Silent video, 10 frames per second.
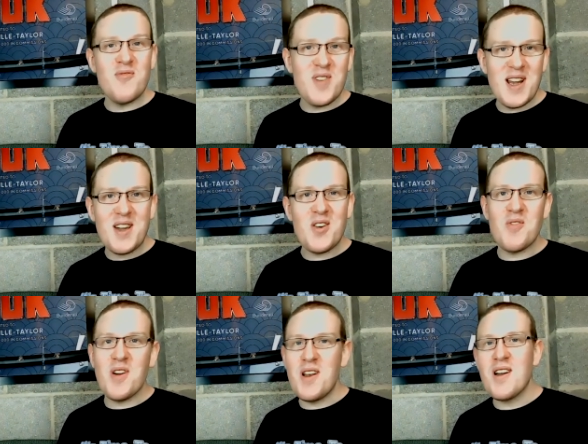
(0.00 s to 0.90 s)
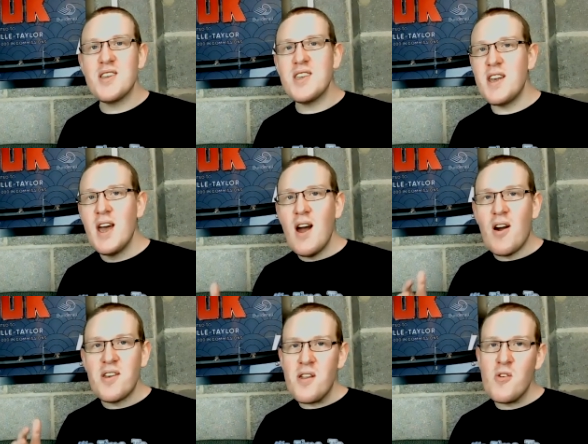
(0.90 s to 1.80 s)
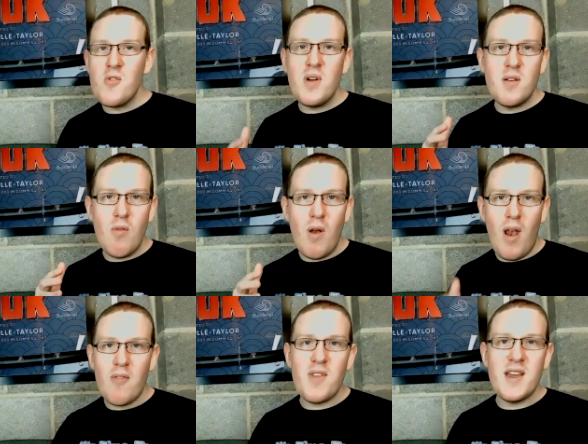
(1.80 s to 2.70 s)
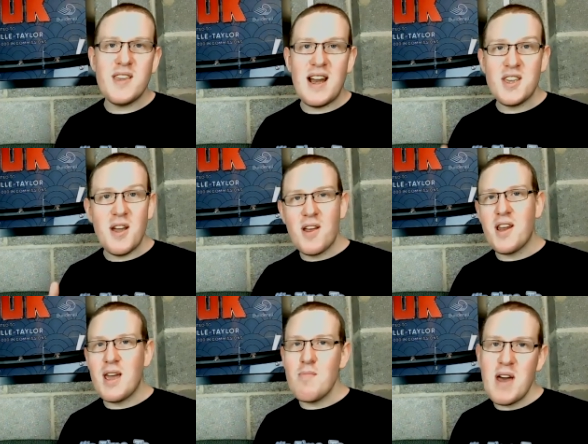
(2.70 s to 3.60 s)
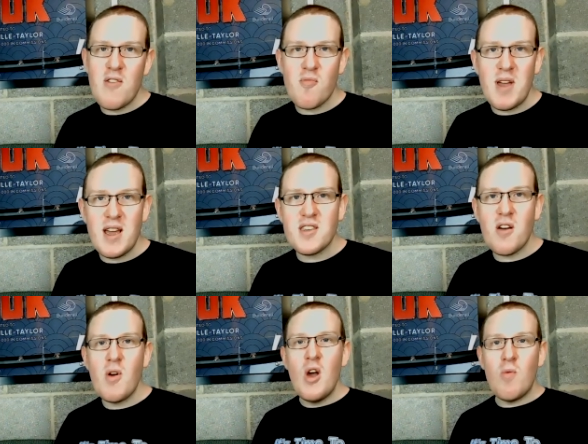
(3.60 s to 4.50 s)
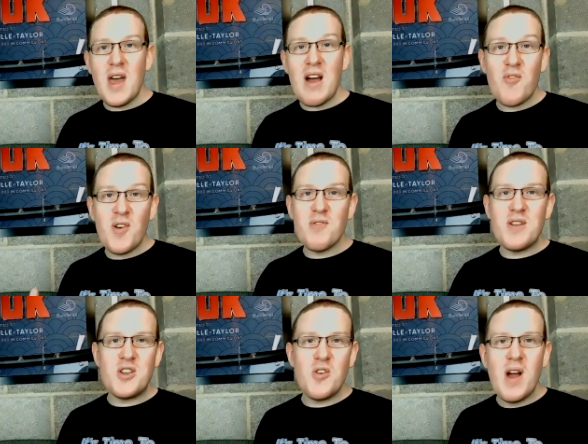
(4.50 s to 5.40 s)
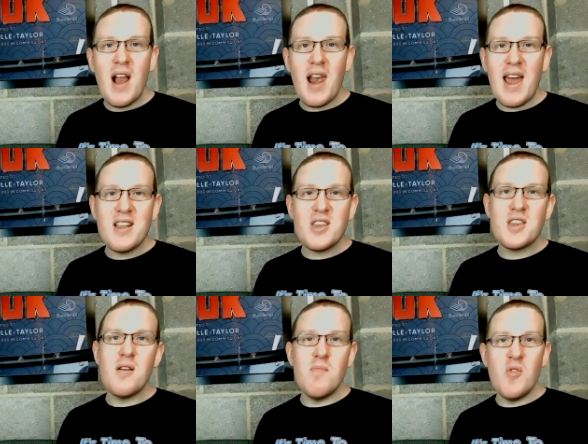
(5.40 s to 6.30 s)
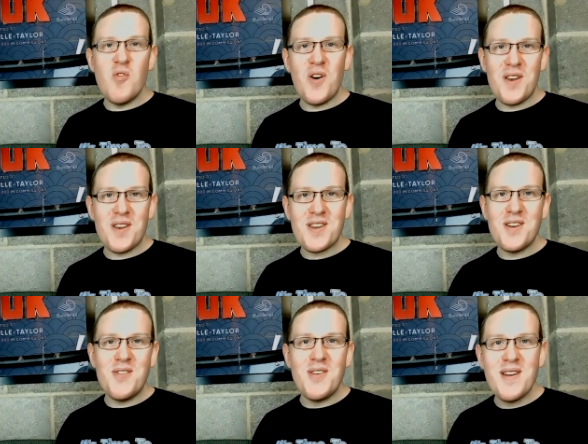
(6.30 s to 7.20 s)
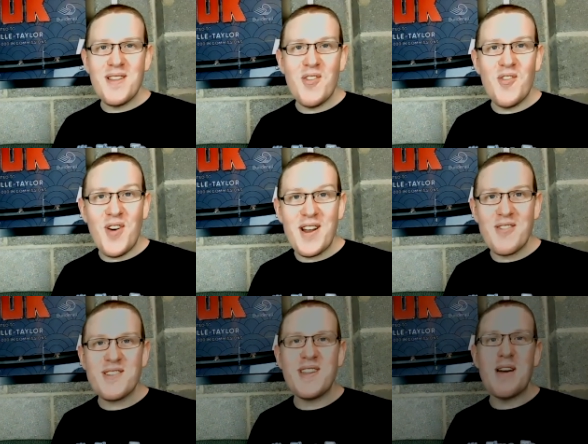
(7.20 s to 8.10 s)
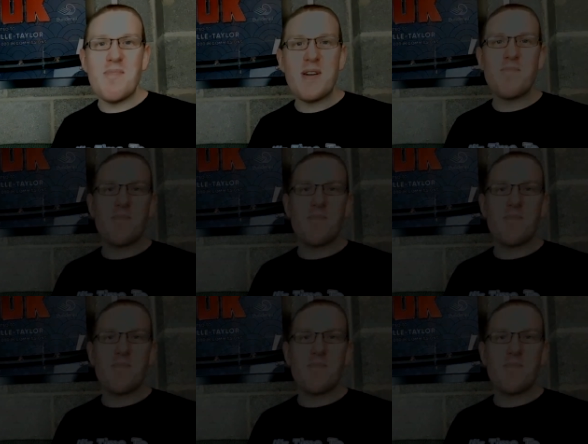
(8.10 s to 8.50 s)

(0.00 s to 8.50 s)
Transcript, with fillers: Really cool, right? Like I said, I know you will love this and it's only going to get better from here. So without further ado, let's move on to the final step.